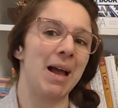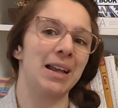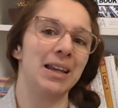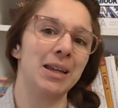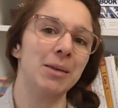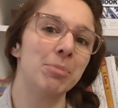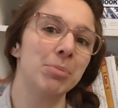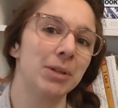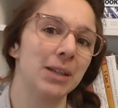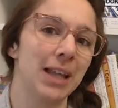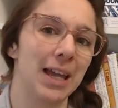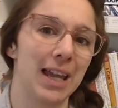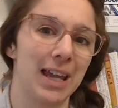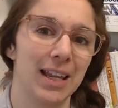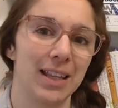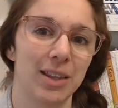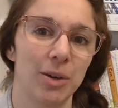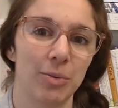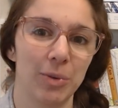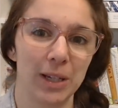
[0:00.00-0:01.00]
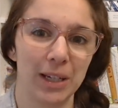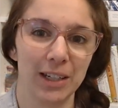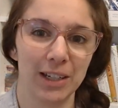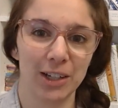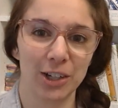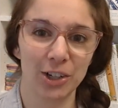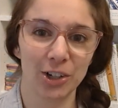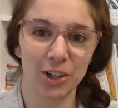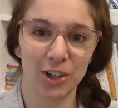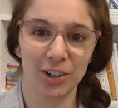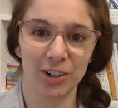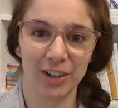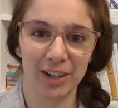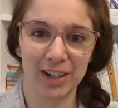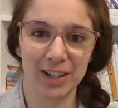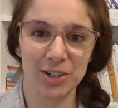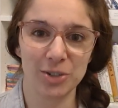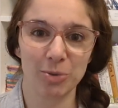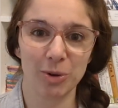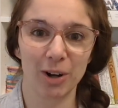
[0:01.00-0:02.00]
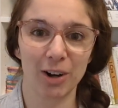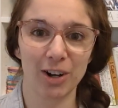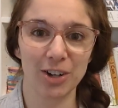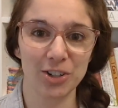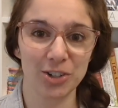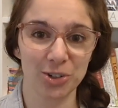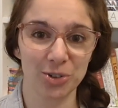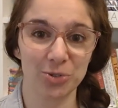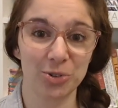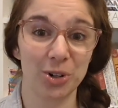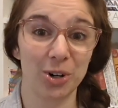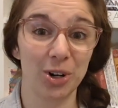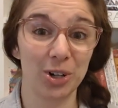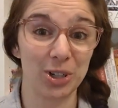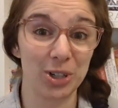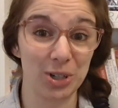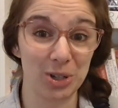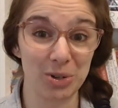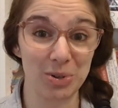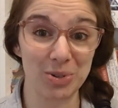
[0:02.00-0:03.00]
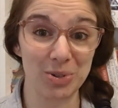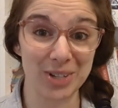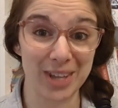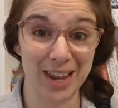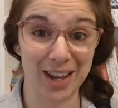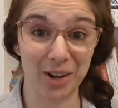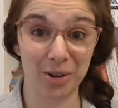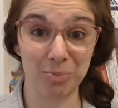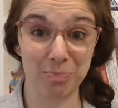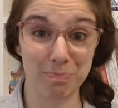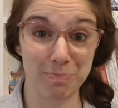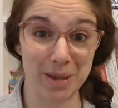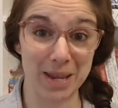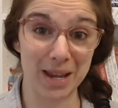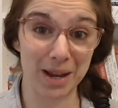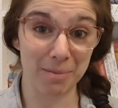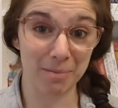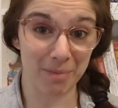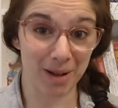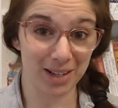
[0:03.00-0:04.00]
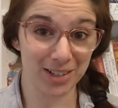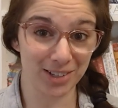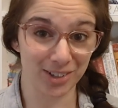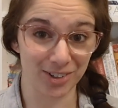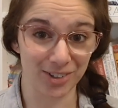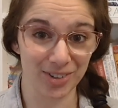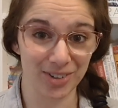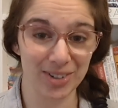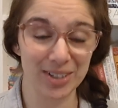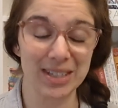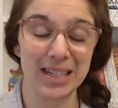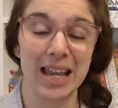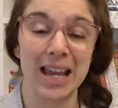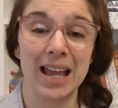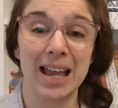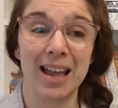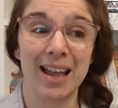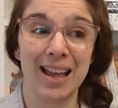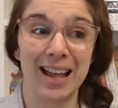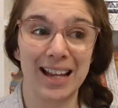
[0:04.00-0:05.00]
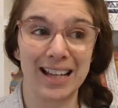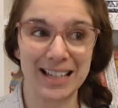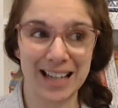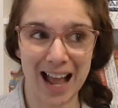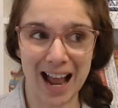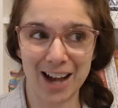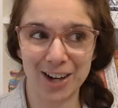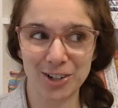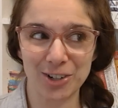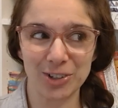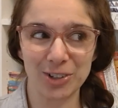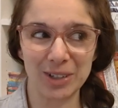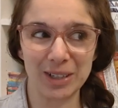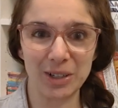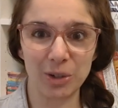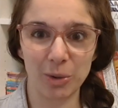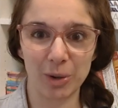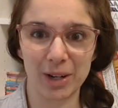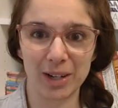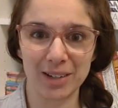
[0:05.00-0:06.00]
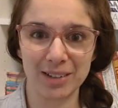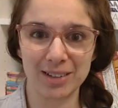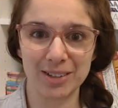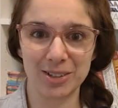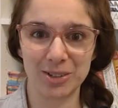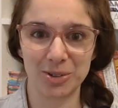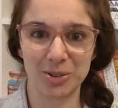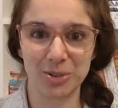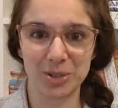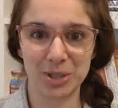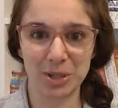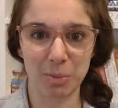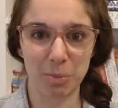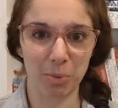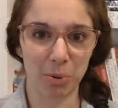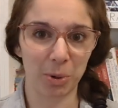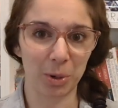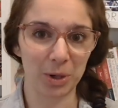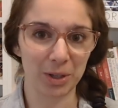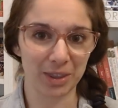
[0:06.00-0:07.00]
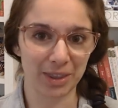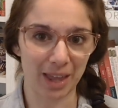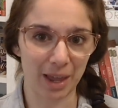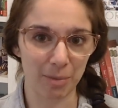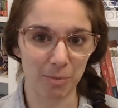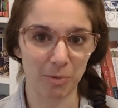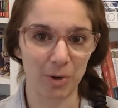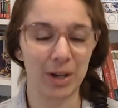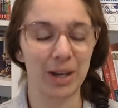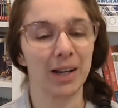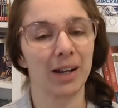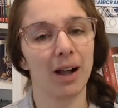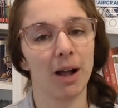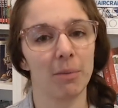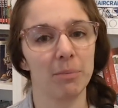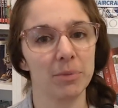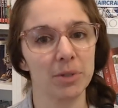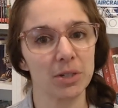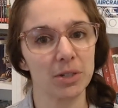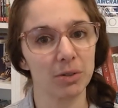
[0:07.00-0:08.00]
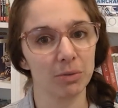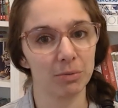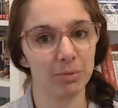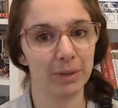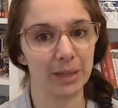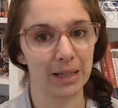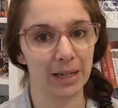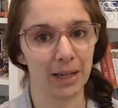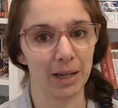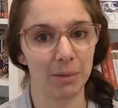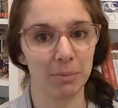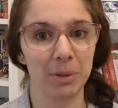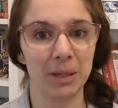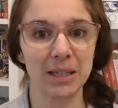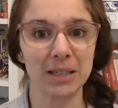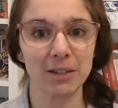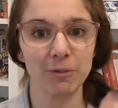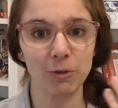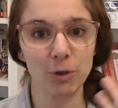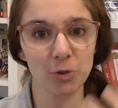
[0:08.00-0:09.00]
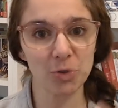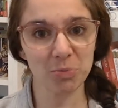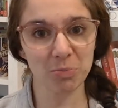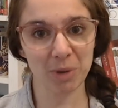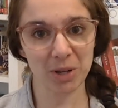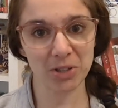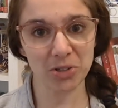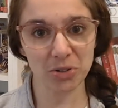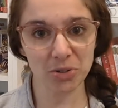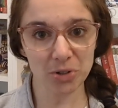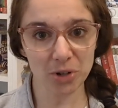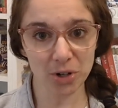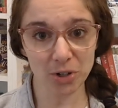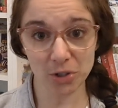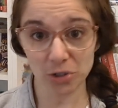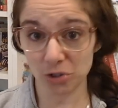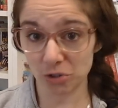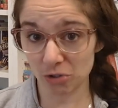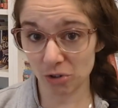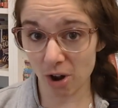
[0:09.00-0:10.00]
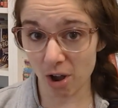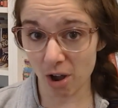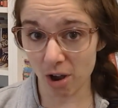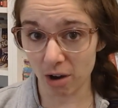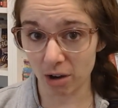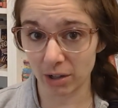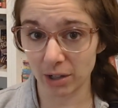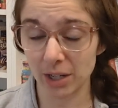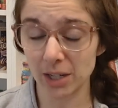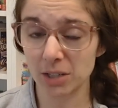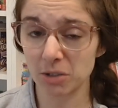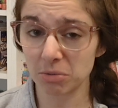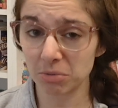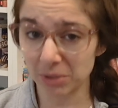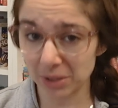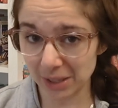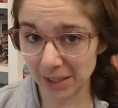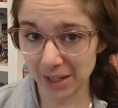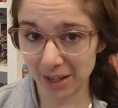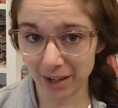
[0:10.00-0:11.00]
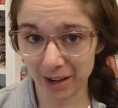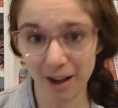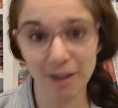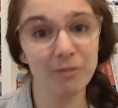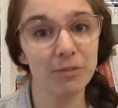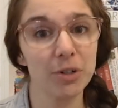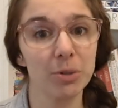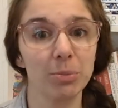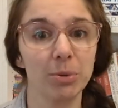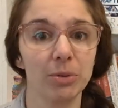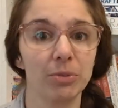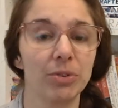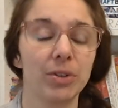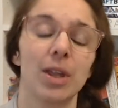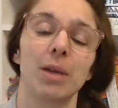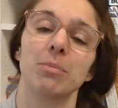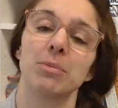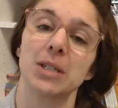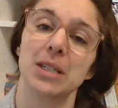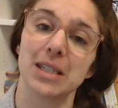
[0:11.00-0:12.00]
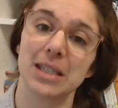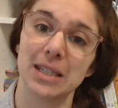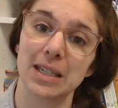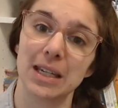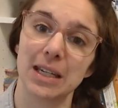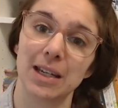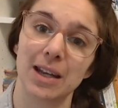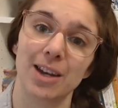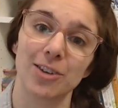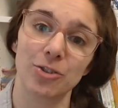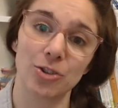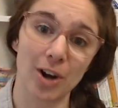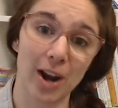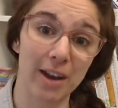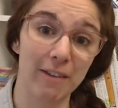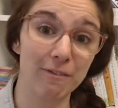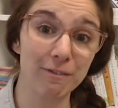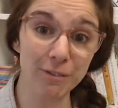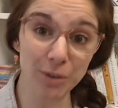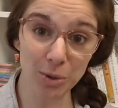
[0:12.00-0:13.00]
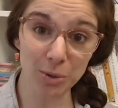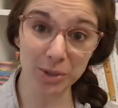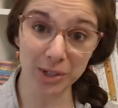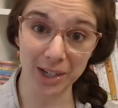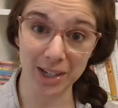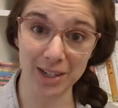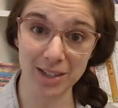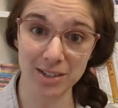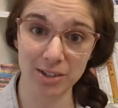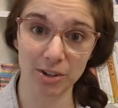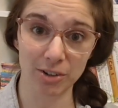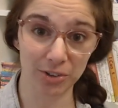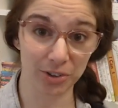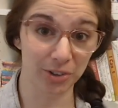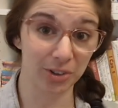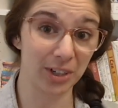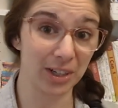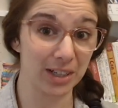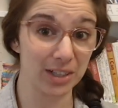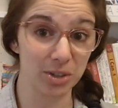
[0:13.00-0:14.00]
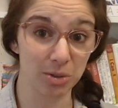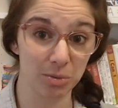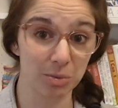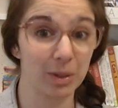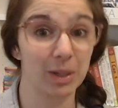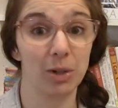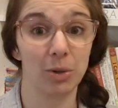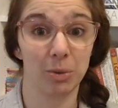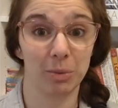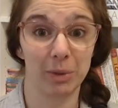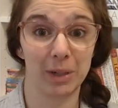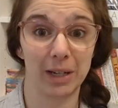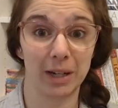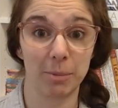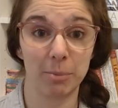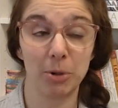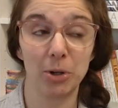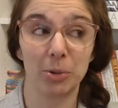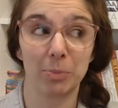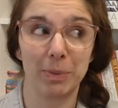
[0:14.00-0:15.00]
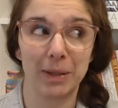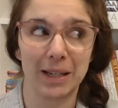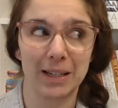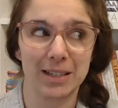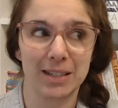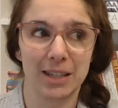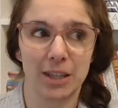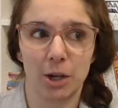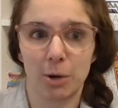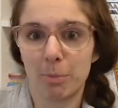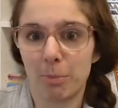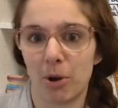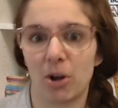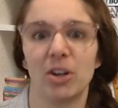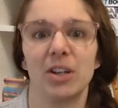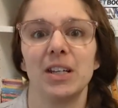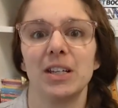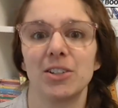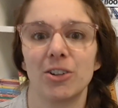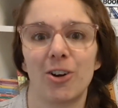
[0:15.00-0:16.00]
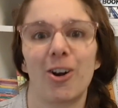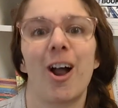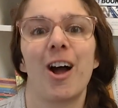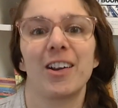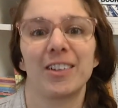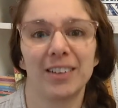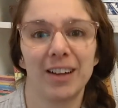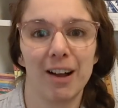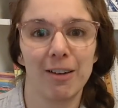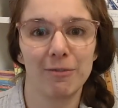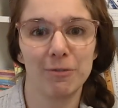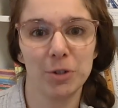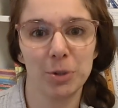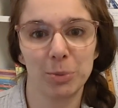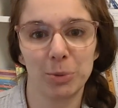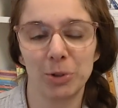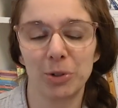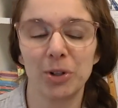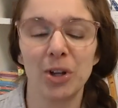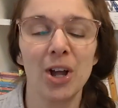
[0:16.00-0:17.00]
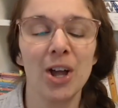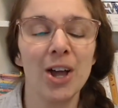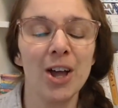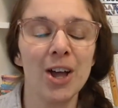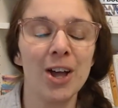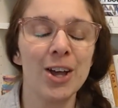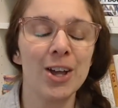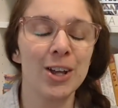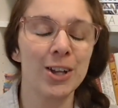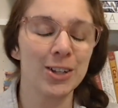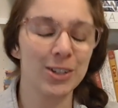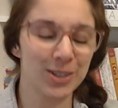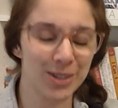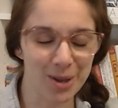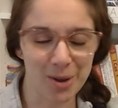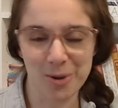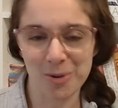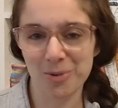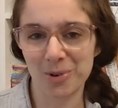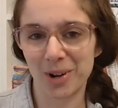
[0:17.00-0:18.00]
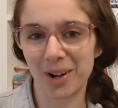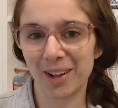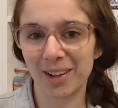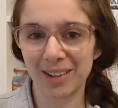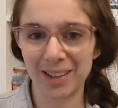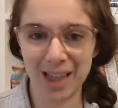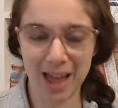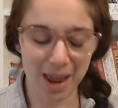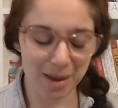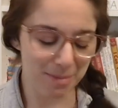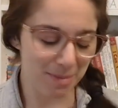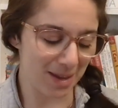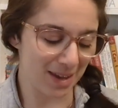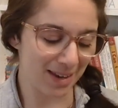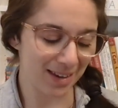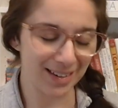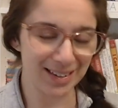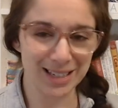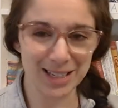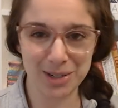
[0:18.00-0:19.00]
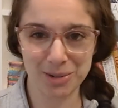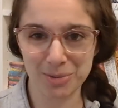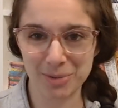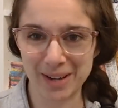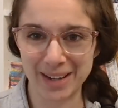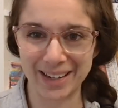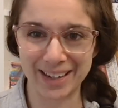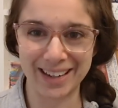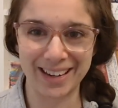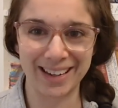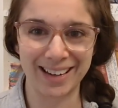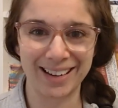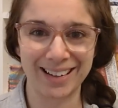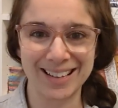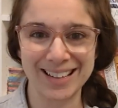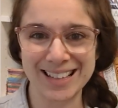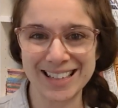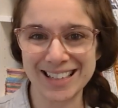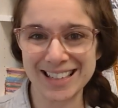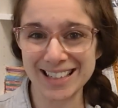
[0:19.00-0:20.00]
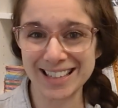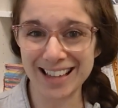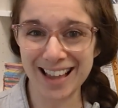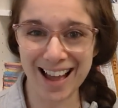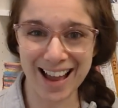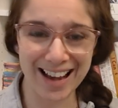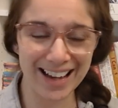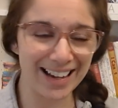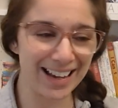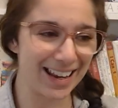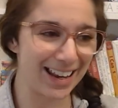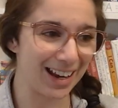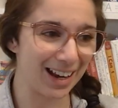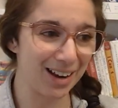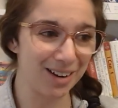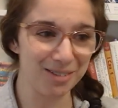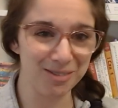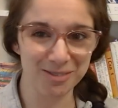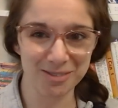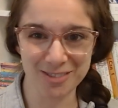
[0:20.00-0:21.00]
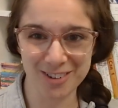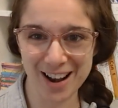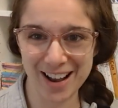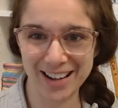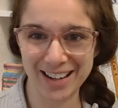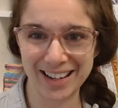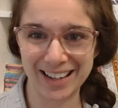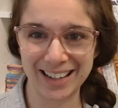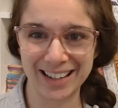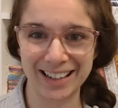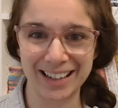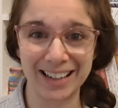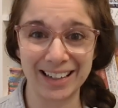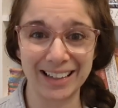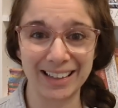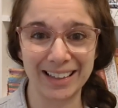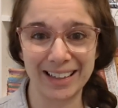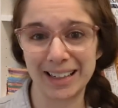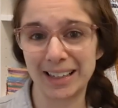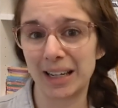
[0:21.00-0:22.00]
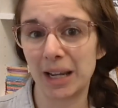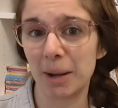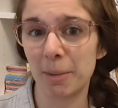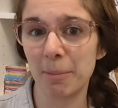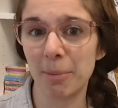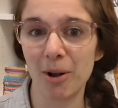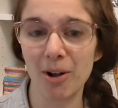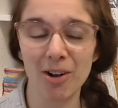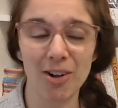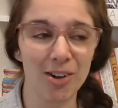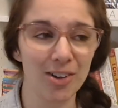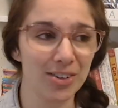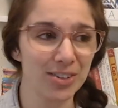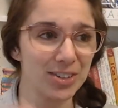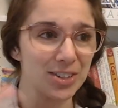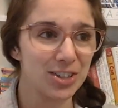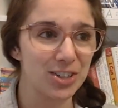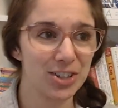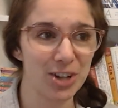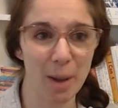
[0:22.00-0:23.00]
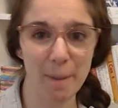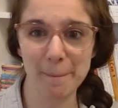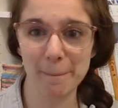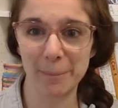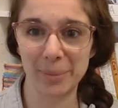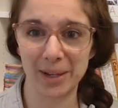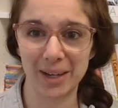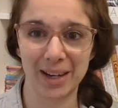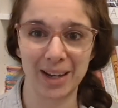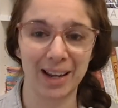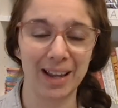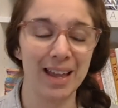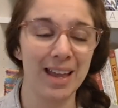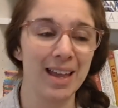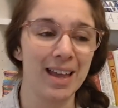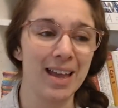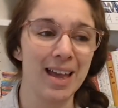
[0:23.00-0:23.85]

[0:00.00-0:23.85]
any play that we can encourage where our children are using big muscles is actually going to support them when it comes to reading. Because if those muscles aren't strong, it's really uncomfortable for them to sit and try and focus on learning to read or reading a book because their bodies are uncomfortable. So climbing, swinging, sliding, running, kicking balls, jumping,